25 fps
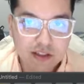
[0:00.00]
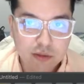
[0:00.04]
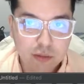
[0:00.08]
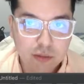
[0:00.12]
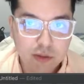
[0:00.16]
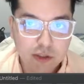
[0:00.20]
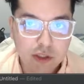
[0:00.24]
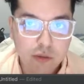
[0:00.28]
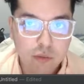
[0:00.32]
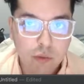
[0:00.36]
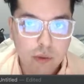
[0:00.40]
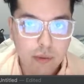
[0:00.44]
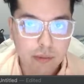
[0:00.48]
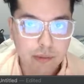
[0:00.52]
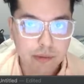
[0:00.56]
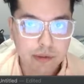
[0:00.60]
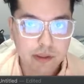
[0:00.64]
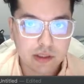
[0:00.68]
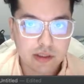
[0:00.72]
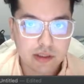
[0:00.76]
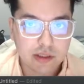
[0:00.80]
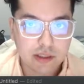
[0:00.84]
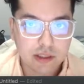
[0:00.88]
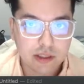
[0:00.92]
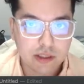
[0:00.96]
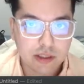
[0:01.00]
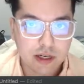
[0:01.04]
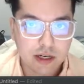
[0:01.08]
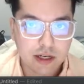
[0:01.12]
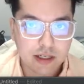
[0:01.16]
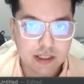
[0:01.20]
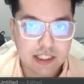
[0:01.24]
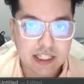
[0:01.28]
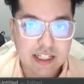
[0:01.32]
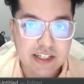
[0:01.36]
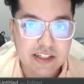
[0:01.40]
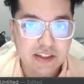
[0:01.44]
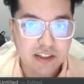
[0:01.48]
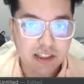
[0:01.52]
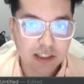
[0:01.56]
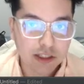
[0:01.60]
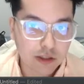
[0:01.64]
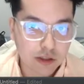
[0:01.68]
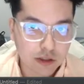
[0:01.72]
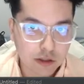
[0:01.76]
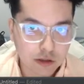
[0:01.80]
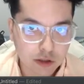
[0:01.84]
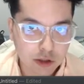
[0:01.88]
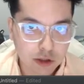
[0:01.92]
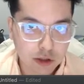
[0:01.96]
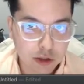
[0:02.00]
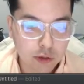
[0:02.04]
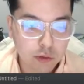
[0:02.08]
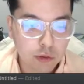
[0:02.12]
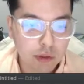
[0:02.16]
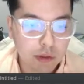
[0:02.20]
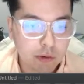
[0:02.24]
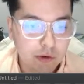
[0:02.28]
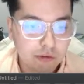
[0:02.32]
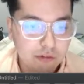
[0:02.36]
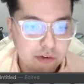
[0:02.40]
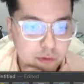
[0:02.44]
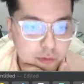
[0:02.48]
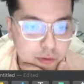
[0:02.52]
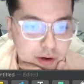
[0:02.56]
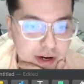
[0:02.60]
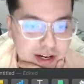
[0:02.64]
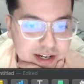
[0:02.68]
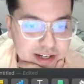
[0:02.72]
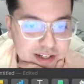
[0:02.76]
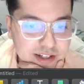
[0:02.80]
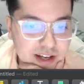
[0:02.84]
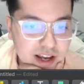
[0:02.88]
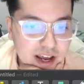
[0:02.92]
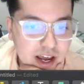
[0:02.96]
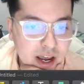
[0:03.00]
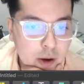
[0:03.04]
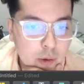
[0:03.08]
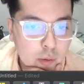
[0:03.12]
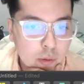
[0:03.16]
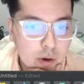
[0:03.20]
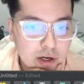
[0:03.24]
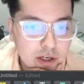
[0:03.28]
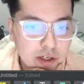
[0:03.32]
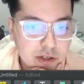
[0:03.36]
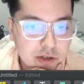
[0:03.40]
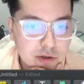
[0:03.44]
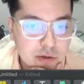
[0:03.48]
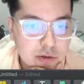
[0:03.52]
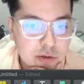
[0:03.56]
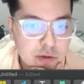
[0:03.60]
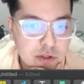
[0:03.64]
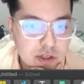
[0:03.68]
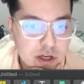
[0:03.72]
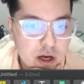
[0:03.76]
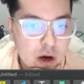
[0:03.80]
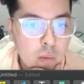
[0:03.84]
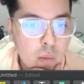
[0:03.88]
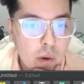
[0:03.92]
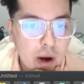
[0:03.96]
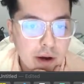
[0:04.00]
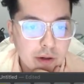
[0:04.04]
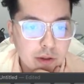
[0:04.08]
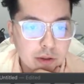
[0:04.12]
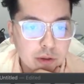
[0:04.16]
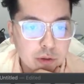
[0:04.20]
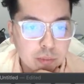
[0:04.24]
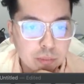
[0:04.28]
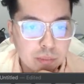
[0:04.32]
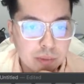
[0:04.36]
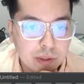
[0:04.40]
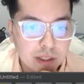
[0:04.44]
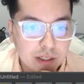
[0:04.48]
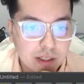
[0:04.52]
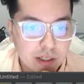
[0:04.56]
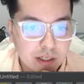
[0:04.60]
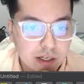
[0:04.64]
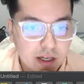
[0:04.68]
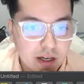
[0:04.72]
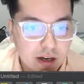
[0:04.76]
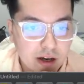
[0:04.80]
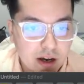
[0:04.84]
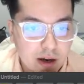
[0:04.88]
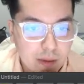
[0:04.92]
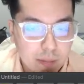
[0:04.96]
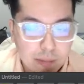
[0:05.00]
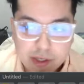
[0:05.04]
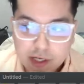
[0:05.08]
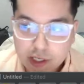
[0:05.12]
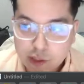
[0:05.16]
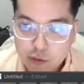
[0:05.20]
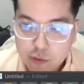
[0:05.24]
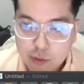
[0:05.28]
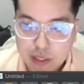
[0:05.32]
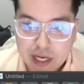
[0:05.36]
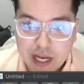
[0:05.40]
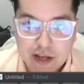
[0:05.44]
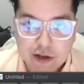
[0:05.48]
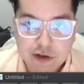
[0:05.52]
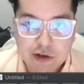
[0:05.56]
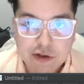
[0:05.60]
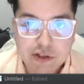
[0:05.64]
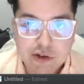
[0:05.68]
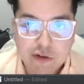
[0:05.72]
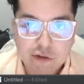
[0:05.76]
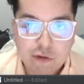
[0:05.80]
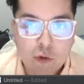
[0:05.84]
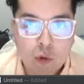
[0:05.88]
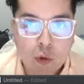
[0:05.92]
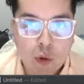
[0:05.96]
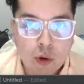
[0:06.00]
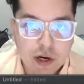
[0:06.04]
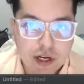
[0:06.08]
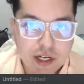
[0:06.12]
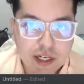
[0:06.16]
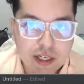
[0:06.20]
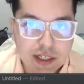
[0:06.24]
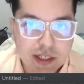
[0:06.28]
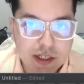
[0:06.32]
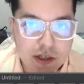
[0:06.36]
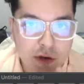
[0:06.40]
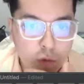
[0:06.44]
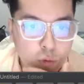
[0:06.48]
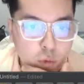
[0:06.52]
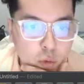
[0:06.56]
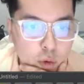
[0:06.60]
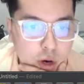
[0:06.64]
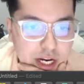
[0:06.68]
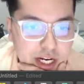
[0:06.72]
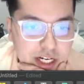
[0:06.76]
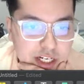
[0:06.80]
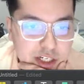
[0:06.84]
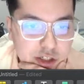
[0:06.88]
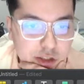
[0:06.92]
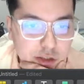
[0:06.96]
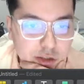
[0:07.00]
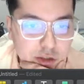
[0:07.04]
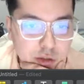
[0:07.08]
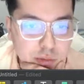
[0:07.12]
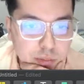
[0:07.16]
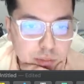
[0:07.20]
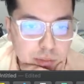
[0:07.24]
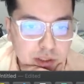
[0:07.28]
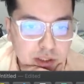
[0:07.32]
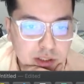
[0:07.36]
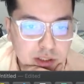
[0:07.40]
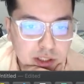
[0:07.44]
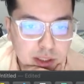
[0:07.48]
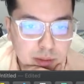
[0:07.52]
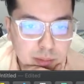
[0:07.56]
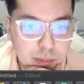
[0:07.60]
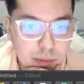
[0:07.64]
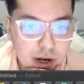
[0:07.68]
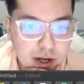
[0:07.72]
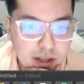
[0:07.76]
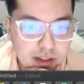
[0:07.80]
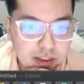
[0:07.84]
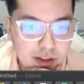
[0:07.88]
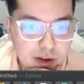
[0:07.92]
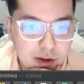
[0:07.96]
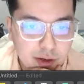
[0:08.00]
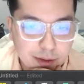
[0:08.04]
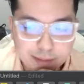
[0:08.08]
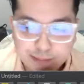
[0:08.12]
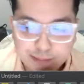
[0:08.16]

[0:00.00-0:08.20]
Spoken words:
to what we would easily do with arrays, we're going to use a while loop because we can't use a for in range loop in Python.